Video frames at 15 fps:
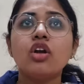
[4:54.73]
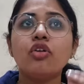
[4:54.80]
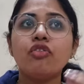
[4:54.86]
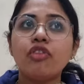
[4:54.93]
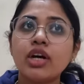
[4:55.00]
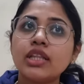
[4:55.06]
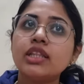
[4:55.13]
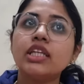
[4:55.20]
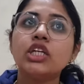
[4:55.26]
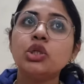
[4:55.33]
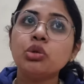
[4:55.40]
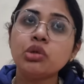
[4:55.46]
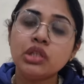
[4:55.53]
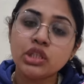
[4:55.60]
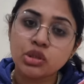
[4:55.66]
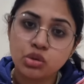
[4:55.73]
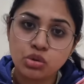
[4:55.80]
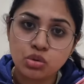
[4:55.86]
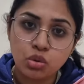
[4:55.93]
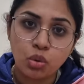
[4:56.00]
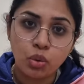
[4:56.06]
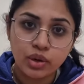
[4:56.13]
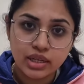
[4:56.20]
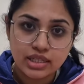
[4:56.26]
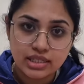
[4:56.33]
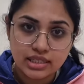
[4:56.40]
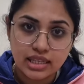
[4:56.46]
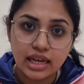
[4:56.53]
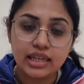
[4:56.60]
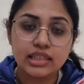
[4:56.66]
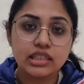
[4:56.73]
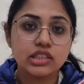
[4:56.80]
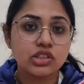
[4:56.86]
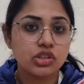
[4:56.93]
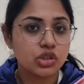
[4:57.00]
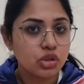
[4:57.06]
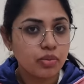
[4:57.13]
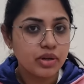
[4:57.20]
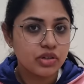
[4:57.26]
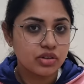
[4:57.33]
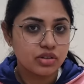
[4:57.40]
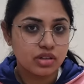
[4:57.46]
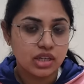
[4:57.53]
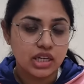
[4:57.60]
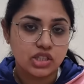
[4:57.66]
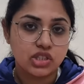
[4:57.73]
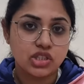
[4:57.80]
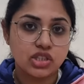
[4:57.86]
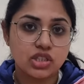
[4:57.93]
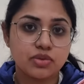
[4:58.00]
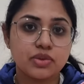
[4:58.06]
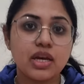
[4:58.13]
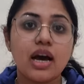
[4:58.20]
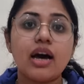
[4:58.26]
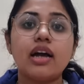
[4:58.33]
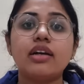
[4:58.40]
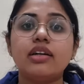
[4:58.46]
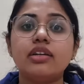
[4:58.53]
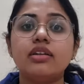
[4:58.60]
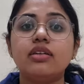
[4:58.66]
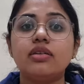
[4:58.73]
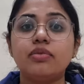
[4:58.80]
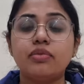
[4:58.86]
Now one thing you need to know is that these trigonometric relationships are